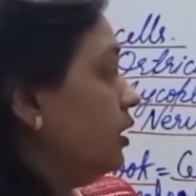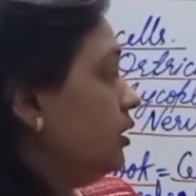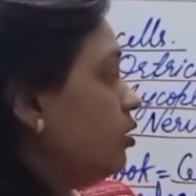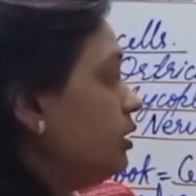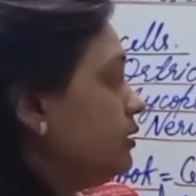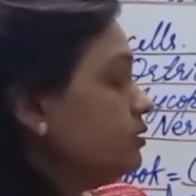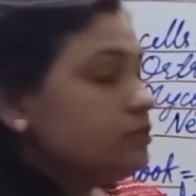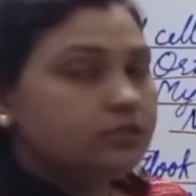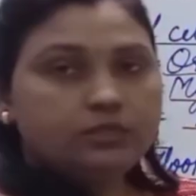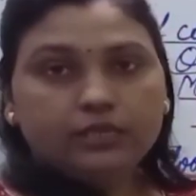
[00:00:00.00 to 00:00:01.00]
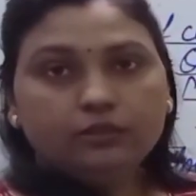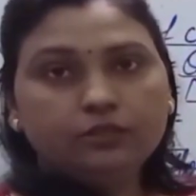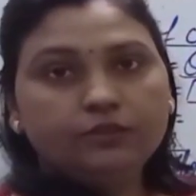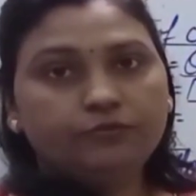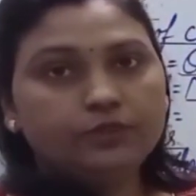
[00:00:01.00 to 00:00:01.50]
Now let us see the
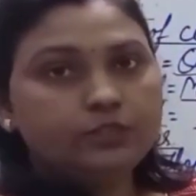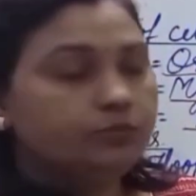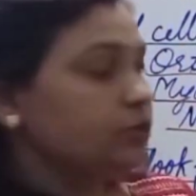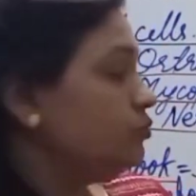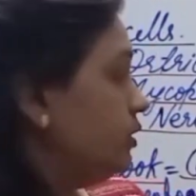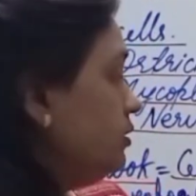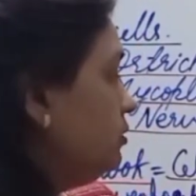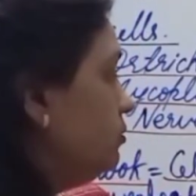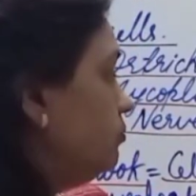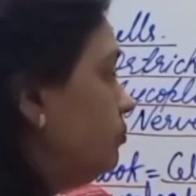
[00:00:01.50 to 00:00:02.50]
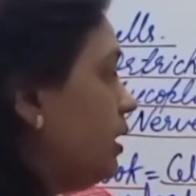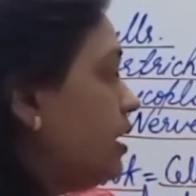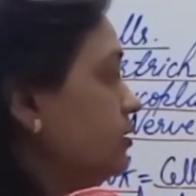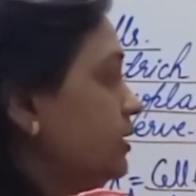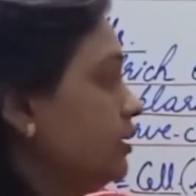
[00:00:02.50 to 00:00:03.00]
difference between
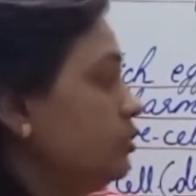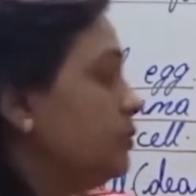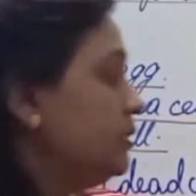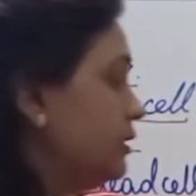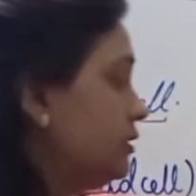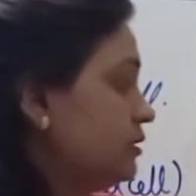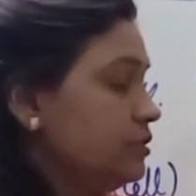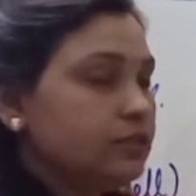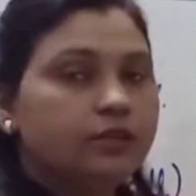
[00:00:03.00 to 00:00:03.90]
plant and animal cells.